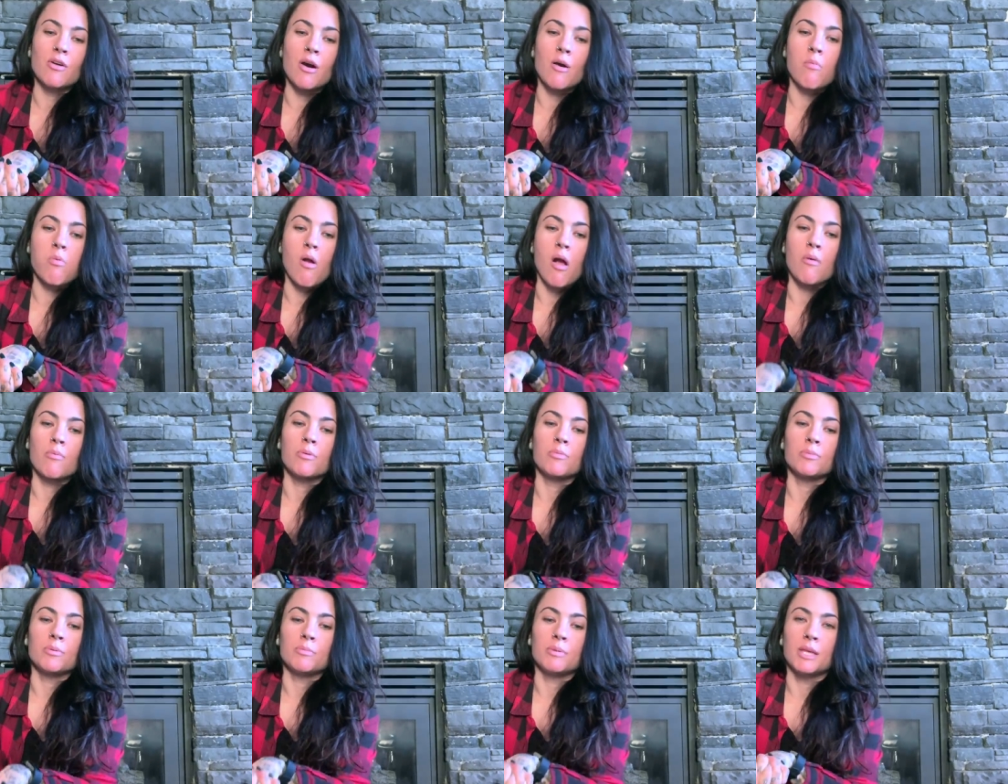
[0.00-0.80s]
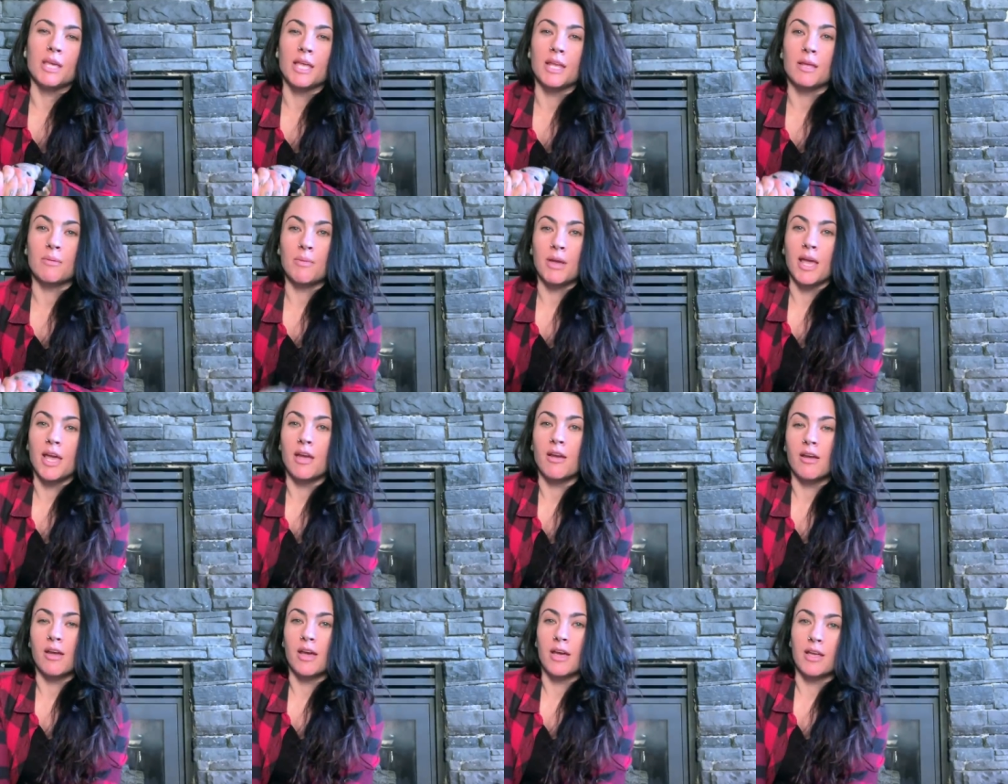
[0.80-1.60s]
I'll probably be getting my
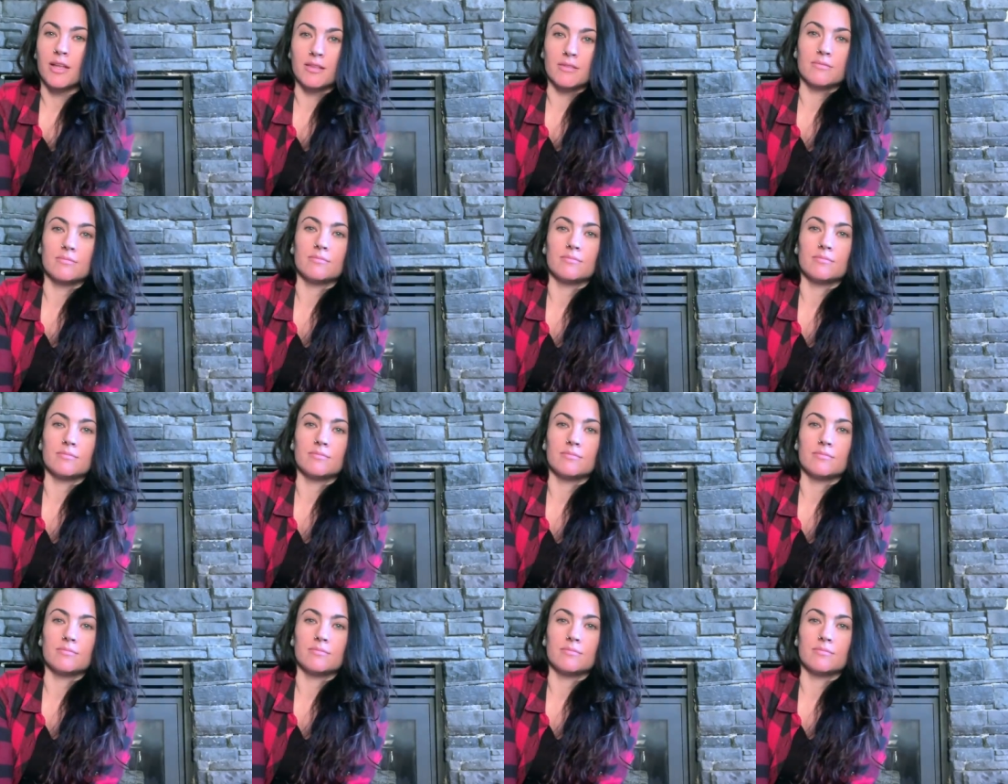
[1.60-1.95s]
hair cut,